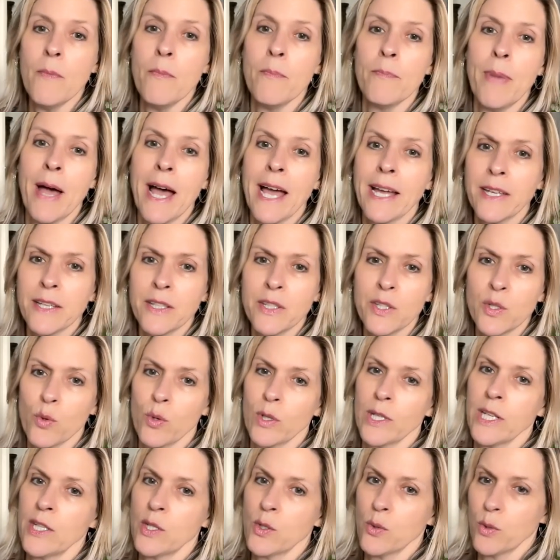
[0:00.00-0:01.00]
Back in
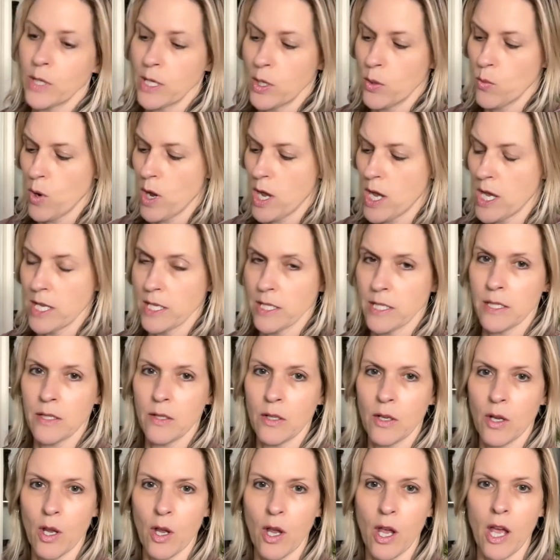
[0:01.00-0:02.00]

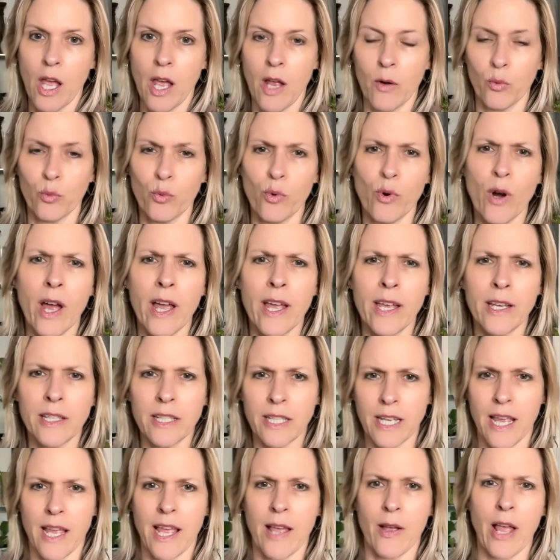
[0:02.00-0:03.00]
2021, right
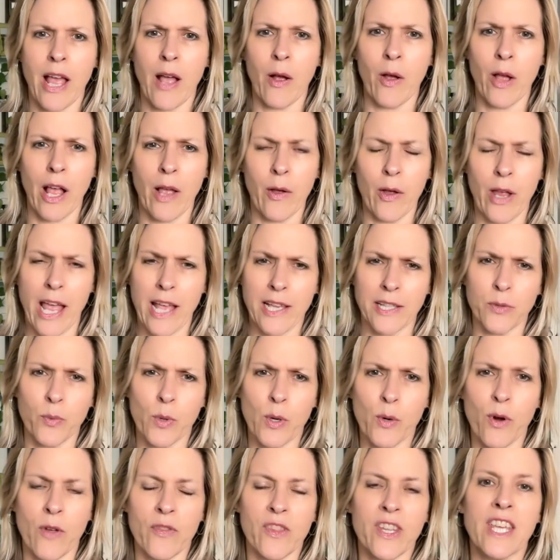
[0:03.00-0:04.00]
as
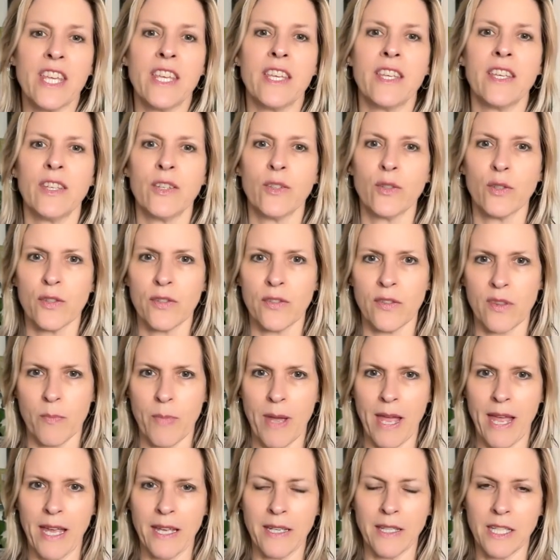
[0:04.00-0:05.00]
we were on the heels of the
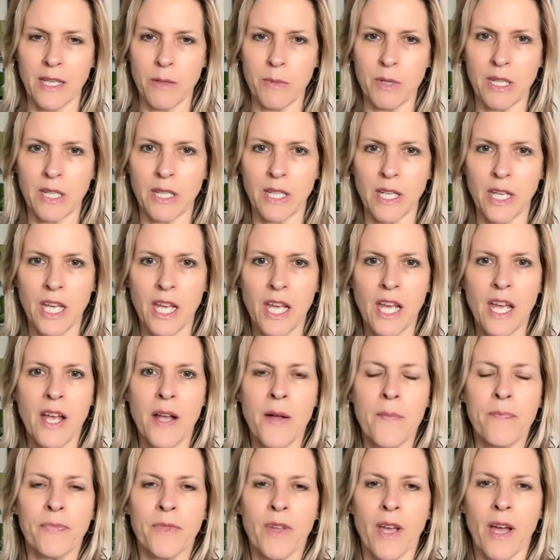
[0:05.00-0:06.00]
pandemic,
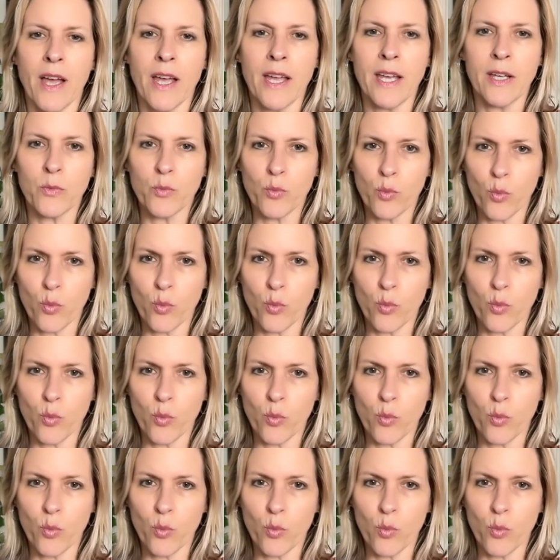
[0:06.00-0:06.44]
I had